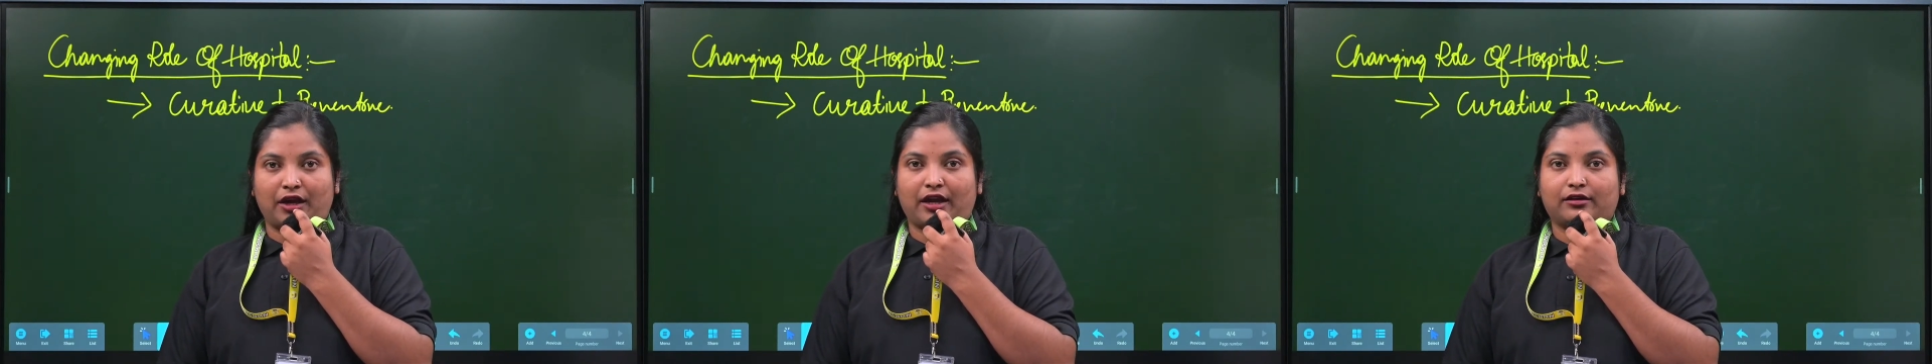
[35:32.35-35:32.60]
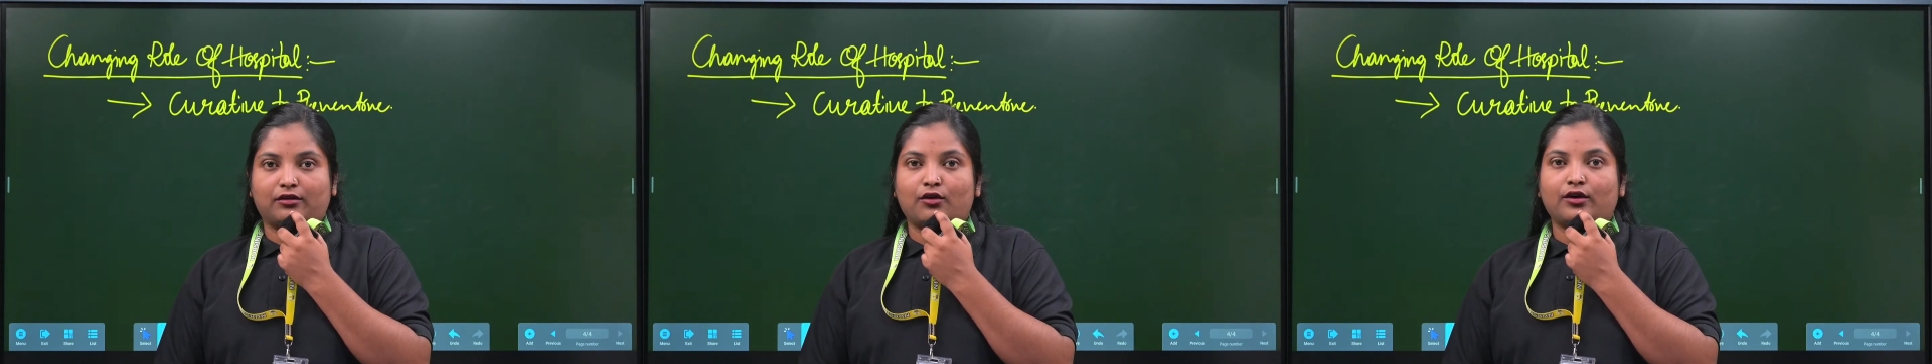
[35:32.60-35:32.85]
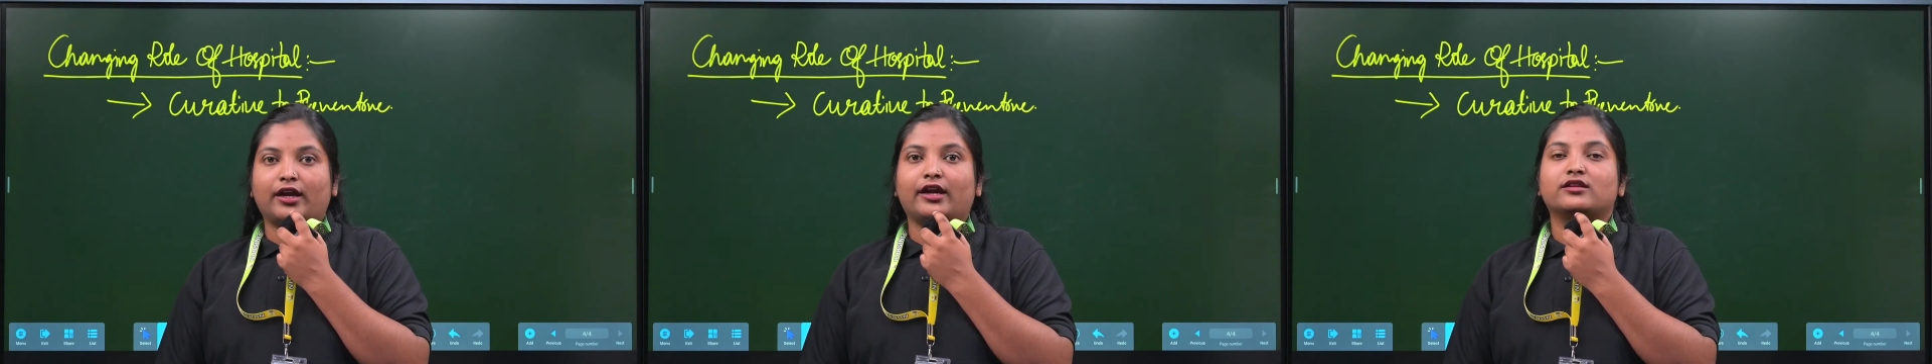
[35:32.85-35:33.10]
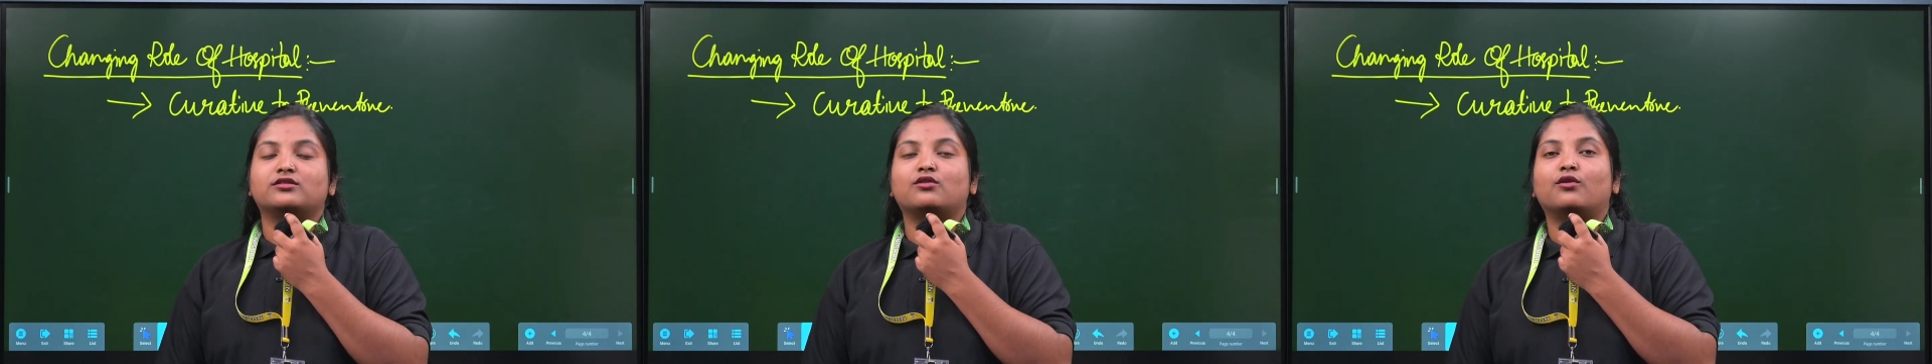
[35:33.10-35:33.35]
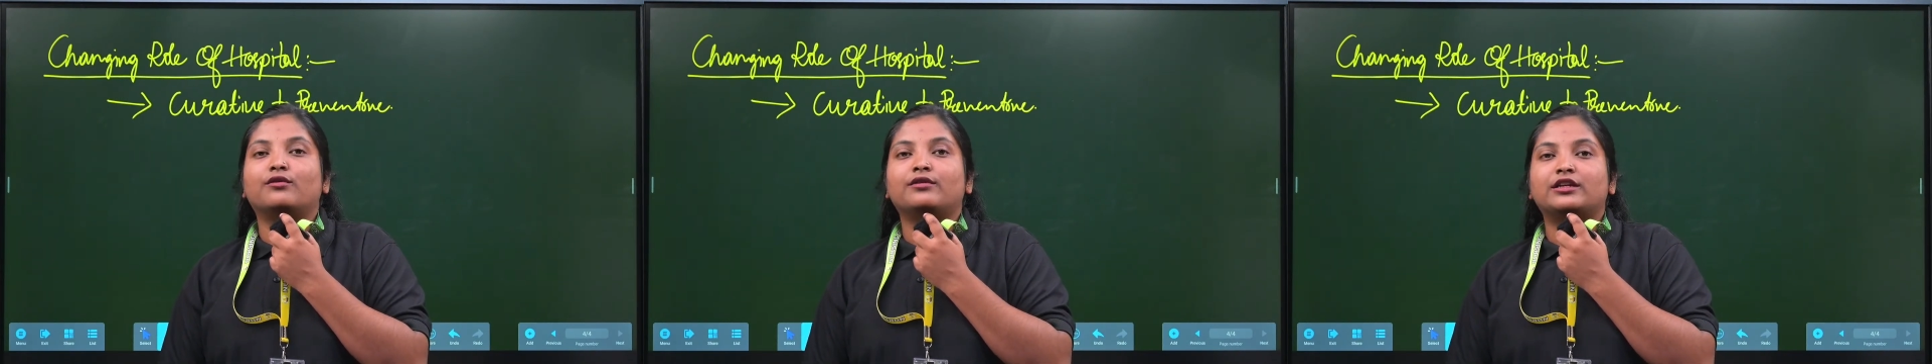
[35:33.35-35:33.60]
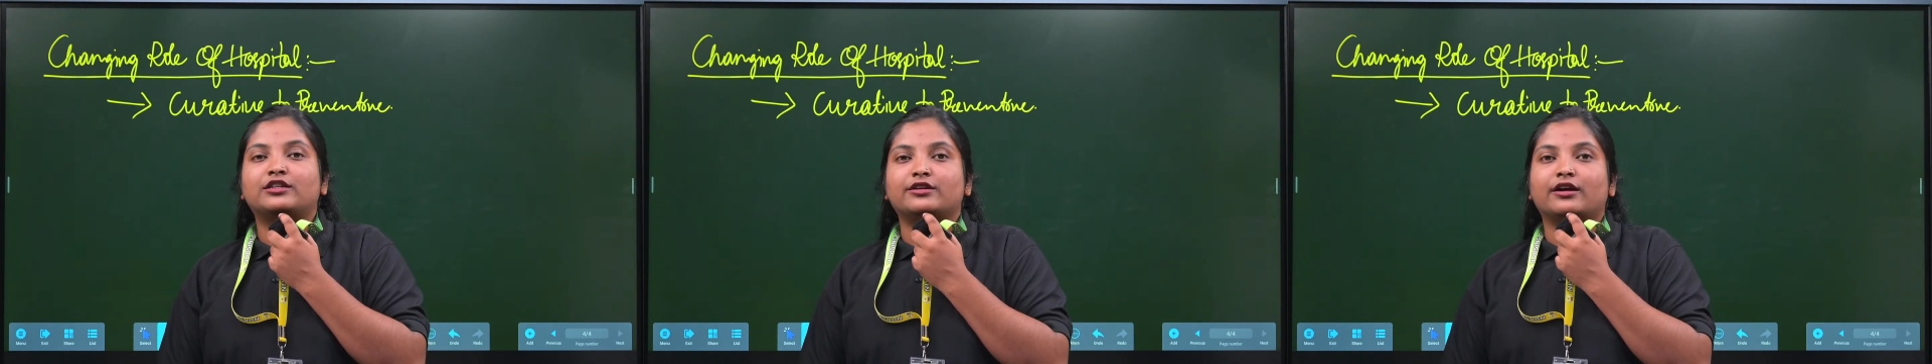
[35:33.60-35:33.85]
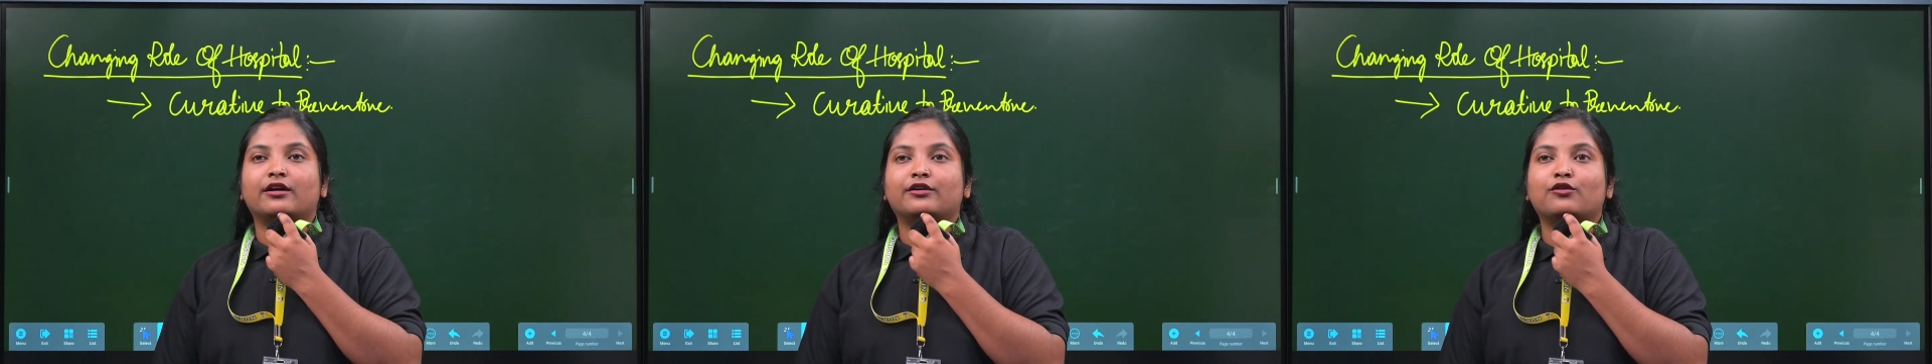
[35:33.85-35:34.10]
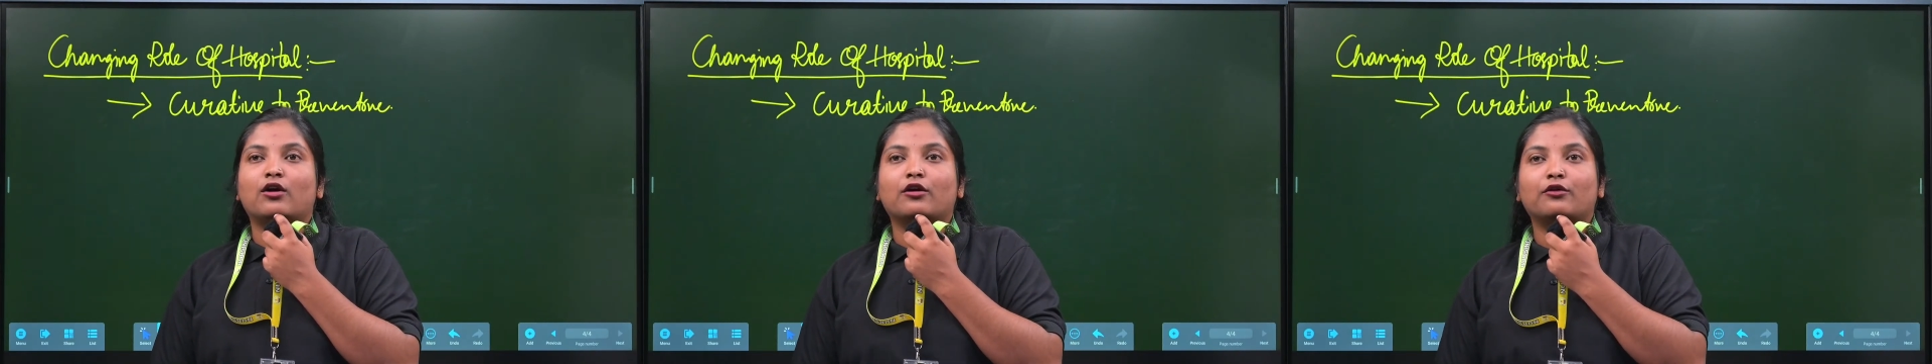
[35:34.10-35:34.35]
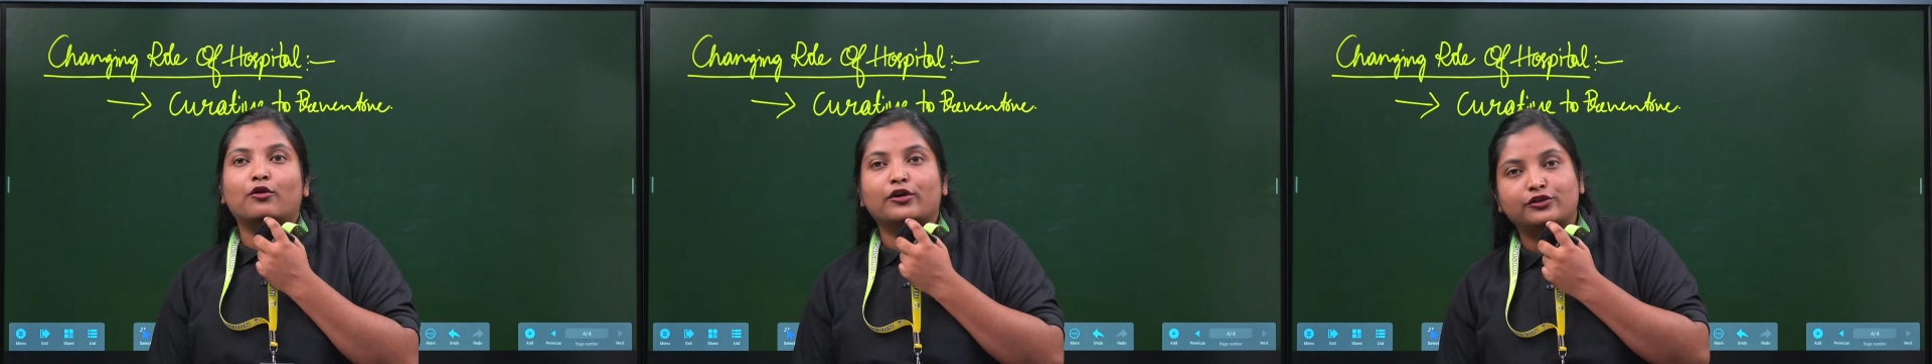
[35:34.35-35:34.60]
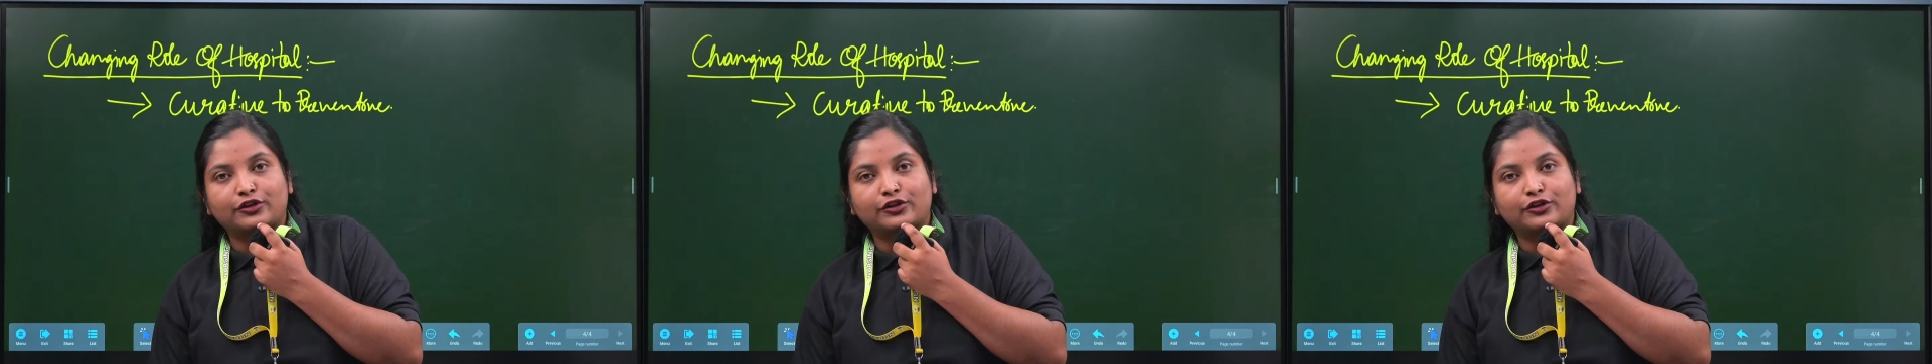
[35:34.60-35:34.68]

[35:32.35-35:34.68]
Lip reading: Okay, so you are going to get